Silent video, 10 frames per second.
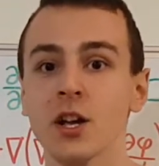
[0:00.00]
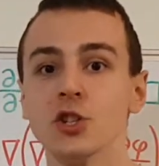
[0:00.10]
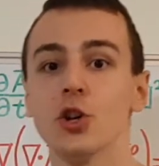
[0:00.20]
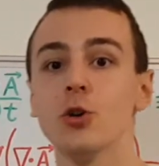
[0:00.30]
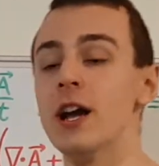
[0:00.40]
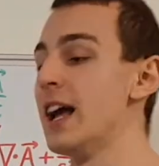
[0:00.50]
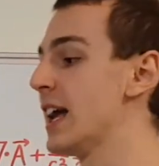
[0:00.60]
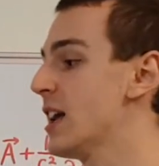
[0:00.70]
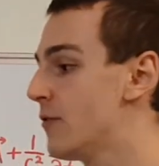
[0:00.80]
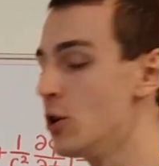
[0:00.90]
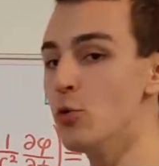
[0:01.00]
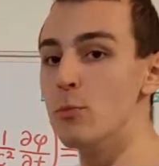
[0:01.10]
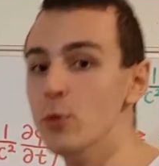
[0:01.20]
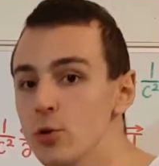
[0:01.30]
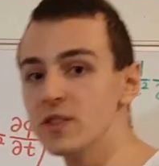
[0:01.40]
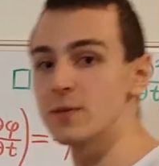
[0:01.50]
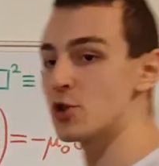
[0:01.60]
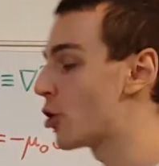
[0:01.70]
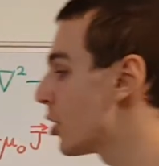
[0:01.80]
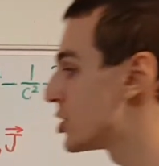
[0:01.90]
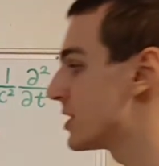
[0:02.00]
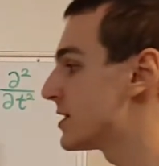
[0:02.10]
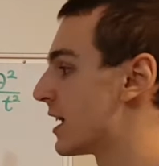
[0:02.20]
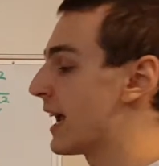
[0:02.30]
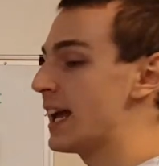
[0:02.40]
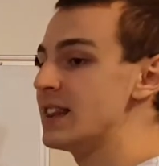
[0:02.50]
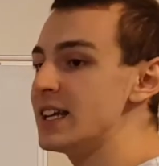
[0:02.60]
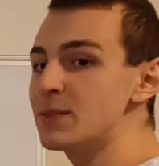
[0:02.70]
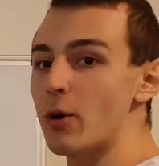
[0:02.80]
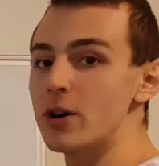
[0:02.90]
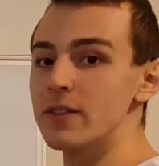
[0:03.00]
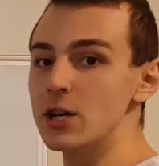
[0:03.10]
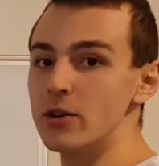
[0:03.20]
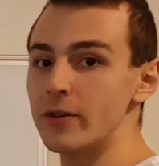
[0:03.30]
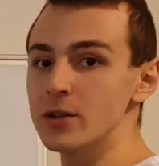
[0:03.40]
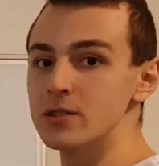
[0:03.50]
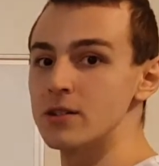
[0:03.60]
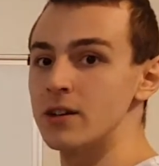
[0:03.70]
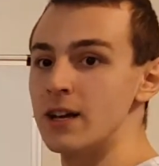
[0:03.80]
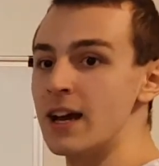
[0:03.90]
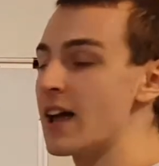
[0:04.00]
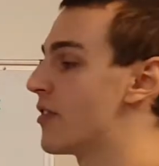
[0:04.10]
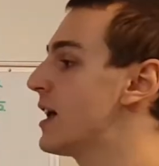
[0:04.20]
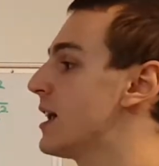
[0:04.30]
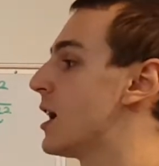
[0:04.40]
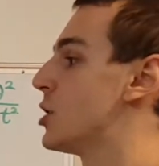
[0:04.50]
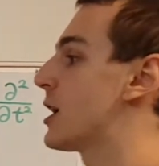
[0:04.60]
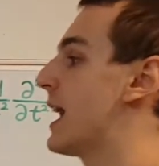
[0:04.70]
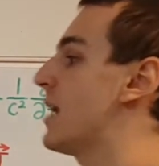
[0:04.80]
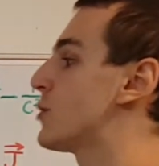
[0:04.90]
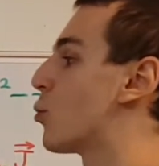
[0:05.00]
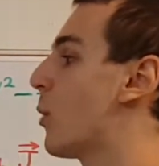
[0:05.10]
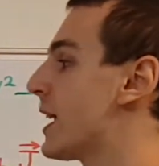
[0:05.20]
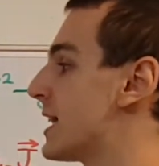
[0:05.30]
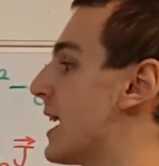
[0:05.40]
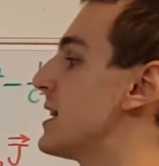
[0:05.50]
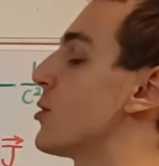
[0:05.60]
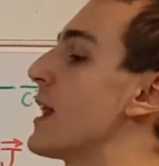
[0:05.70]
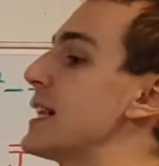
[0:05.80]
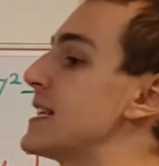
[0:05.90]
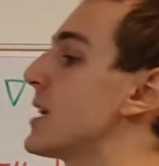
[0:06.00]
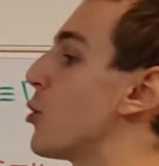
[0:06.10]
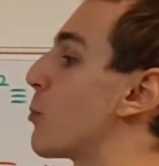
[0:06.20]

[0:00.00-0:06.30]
So if you move some charges in this part of the universe, then you're going to have to wait until that signal